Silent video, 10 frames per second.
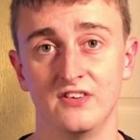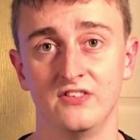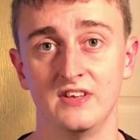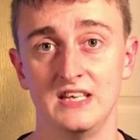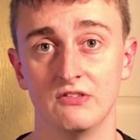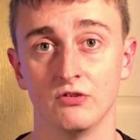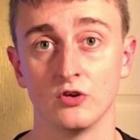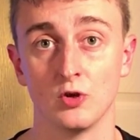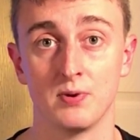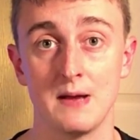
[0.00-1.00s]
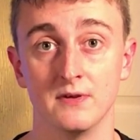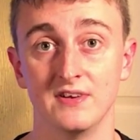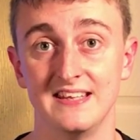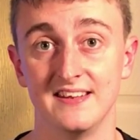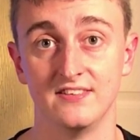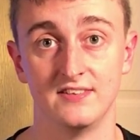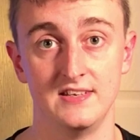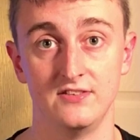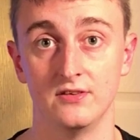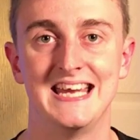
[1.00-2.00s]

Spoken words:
see throughout the Premier League this season.